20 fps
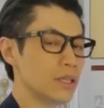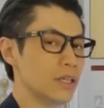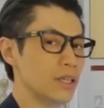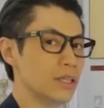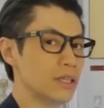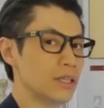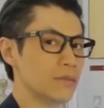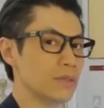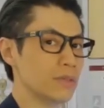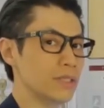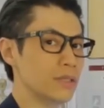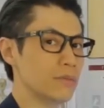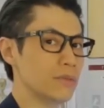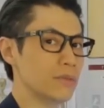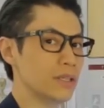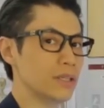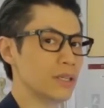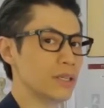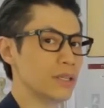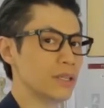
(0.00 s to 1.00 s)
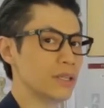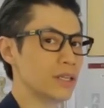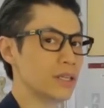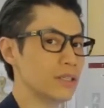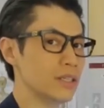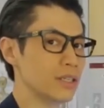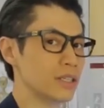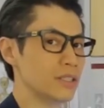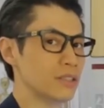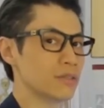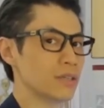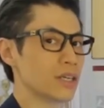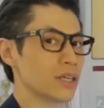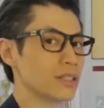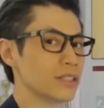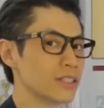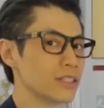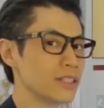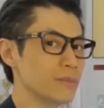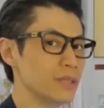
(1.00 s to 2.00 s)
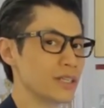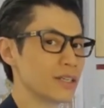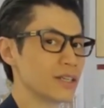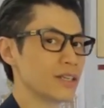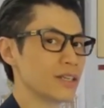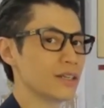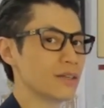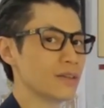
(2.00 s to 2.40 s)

key is when you breathe in and you contract the stomach,